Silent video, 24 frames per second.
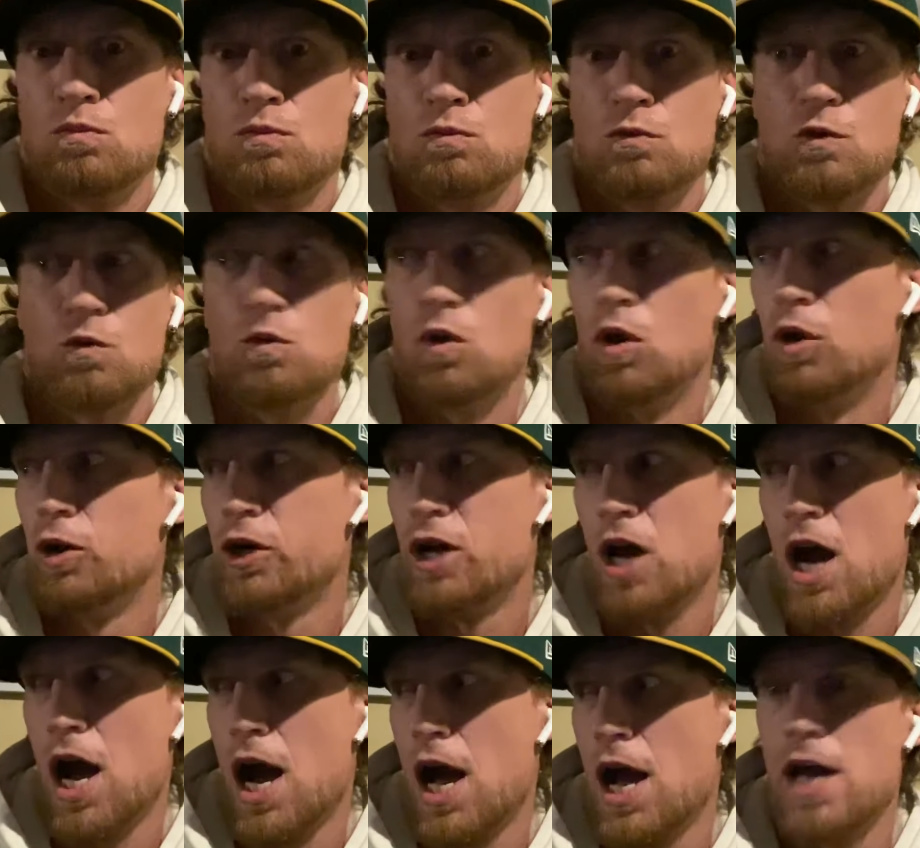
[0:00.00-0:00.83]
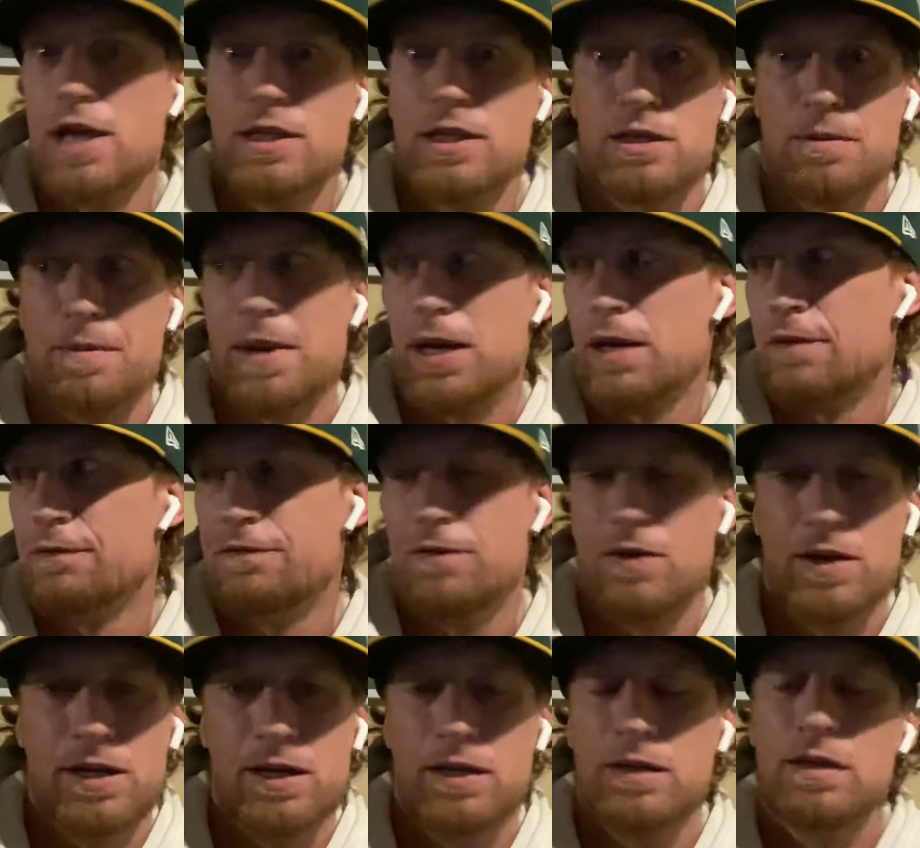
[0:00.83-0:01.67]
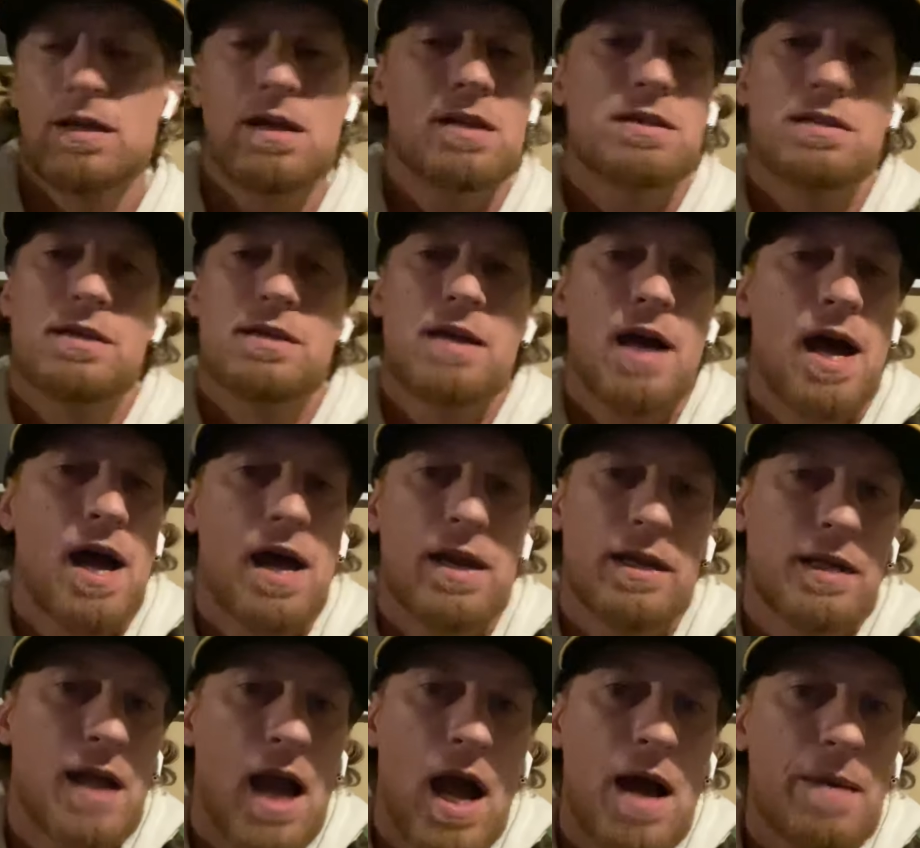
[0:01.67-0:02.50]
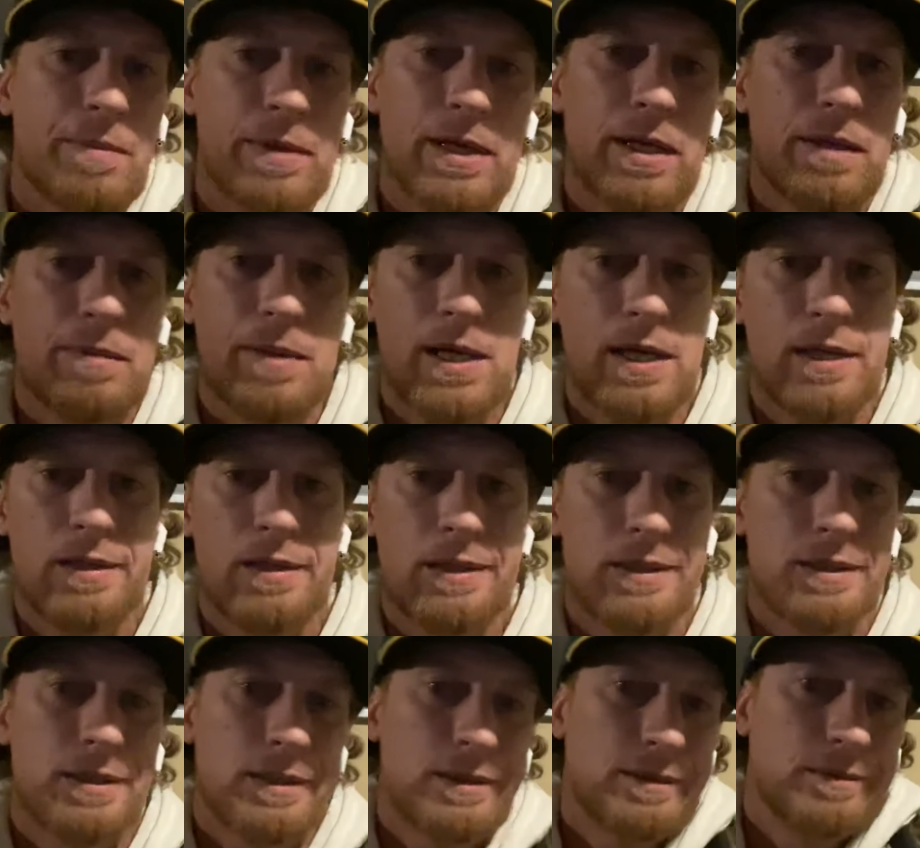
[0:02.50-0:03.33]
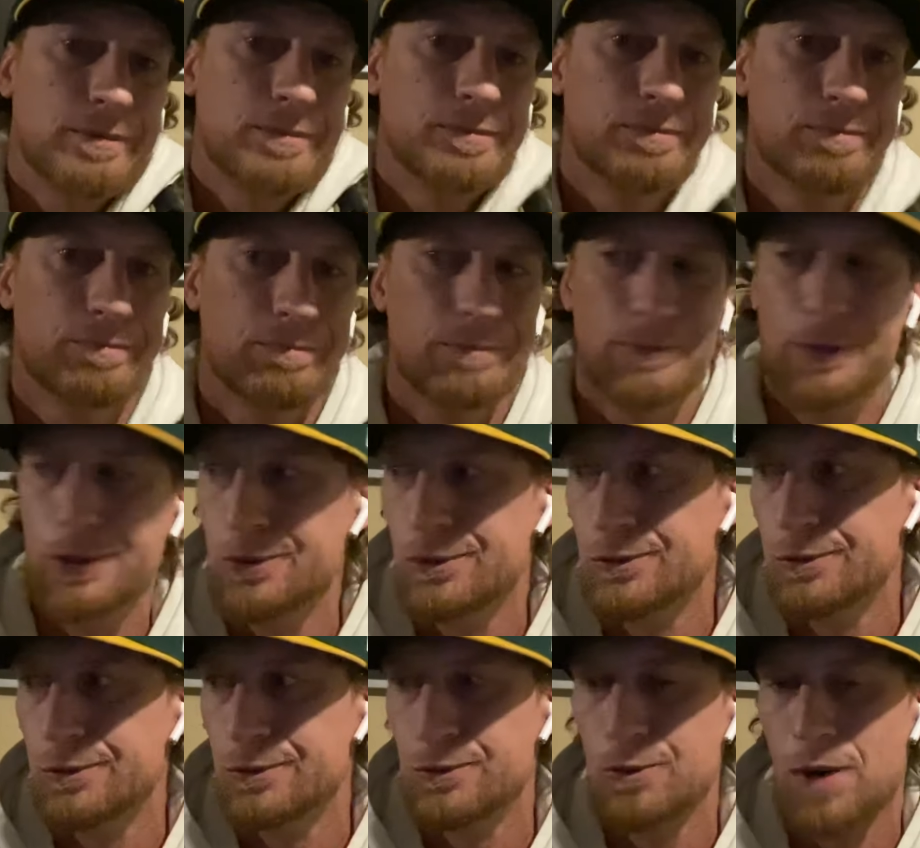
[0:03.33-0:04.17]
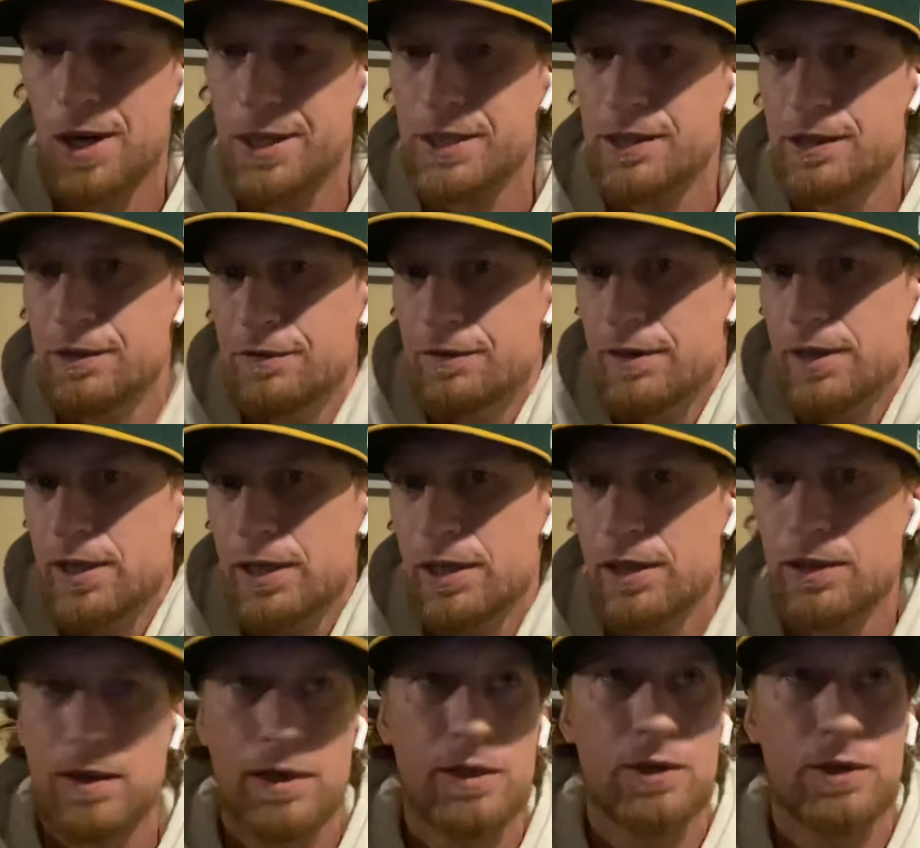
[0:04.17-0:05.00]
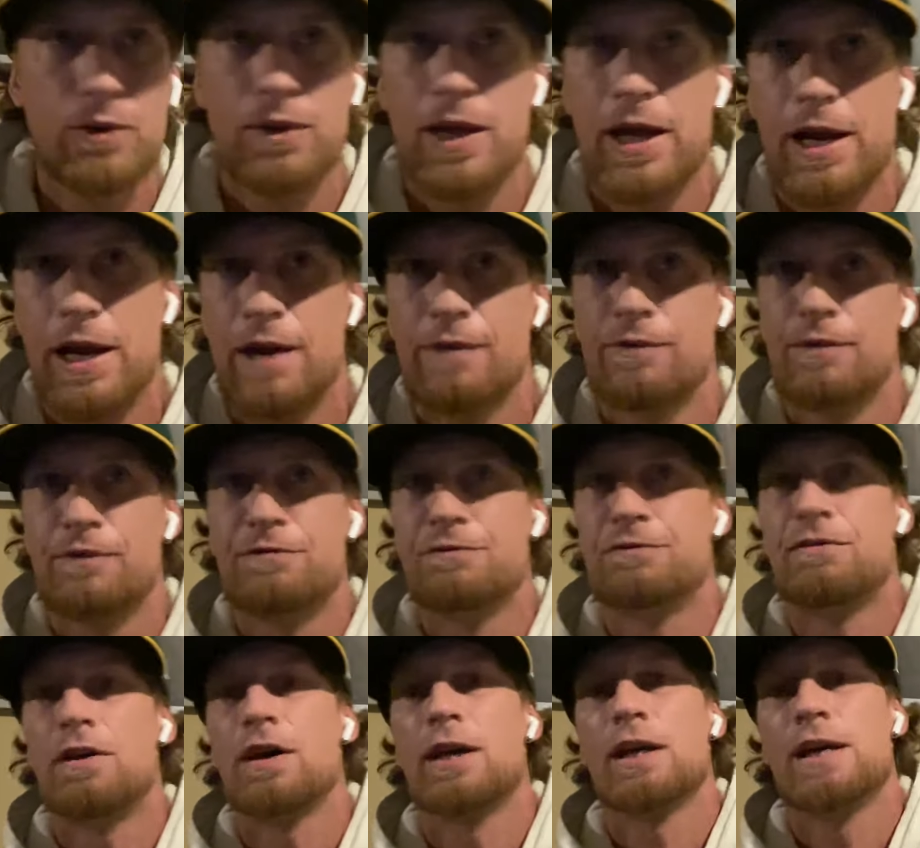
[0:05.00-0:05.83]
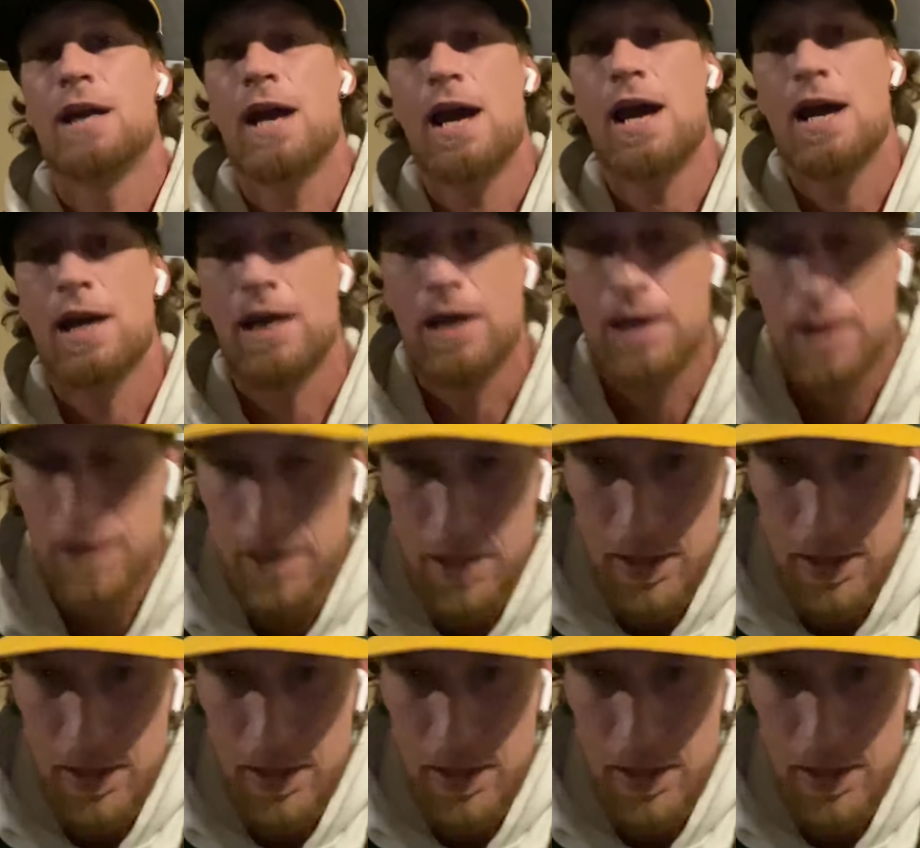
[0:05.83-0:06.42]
Rolling your eyes and making funny. That's not comedy, man. That's you watching a video. I do that every fucking day.